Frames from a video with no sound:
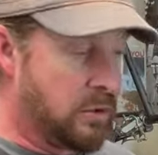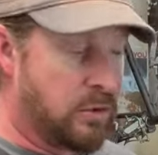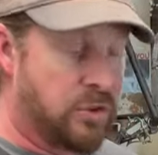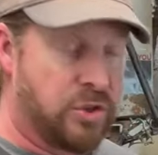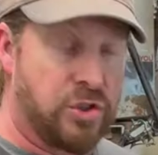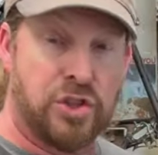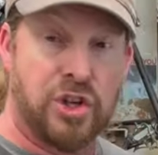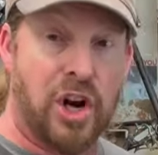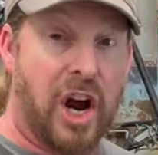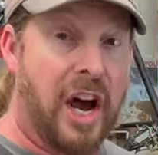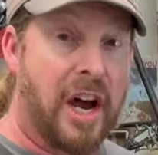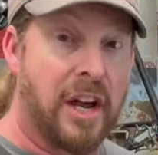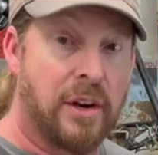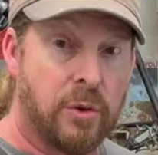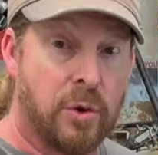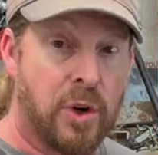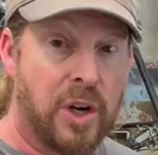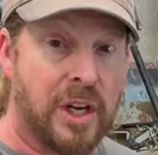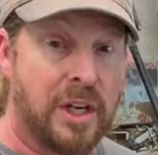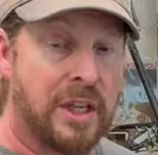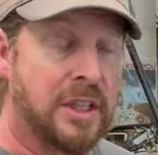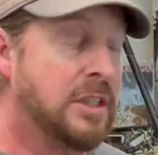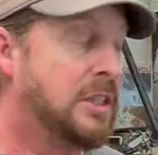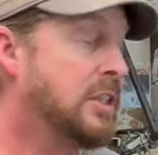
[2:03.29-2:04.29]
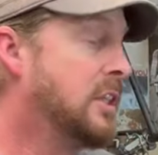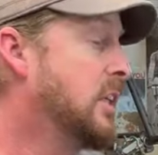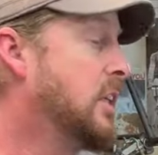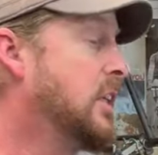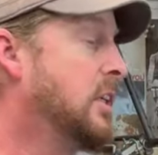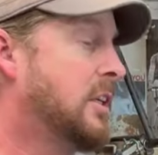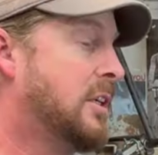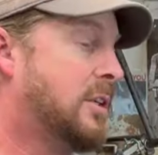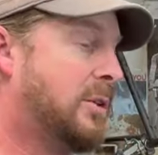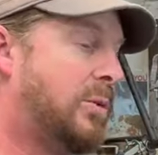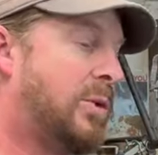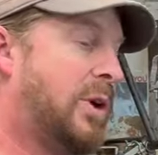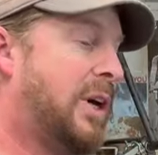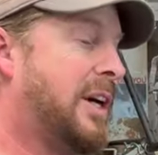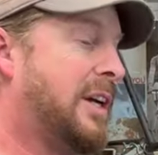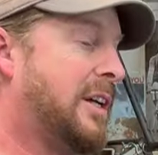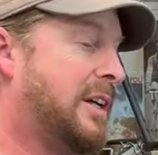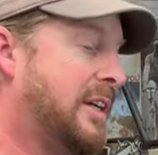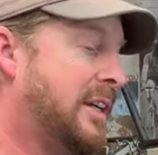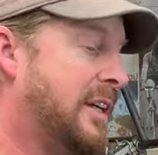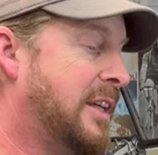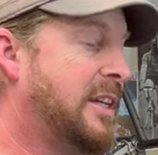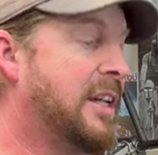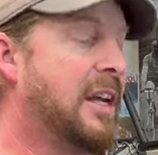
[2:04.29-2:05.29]
genre,
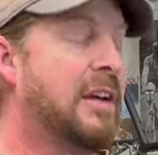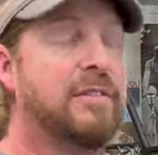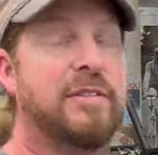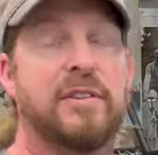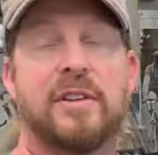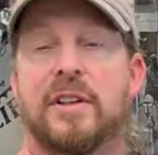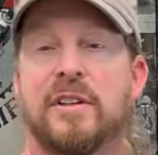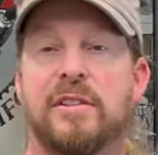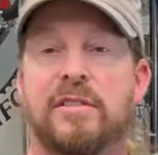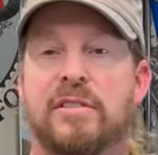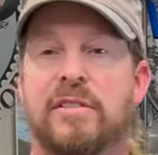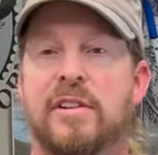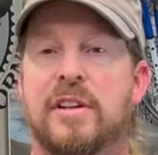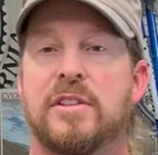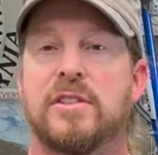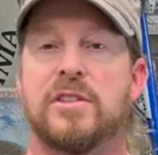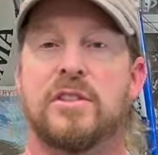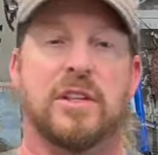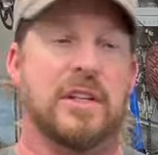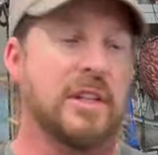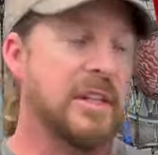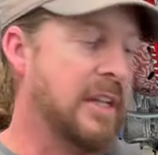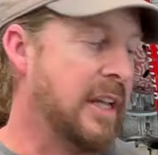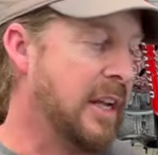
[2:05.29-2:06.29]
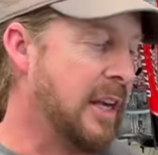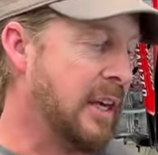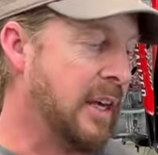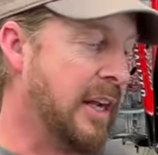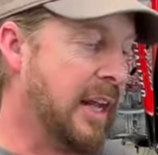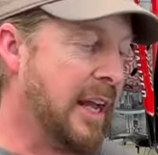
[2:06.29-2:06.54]
well, it definitely fits in there.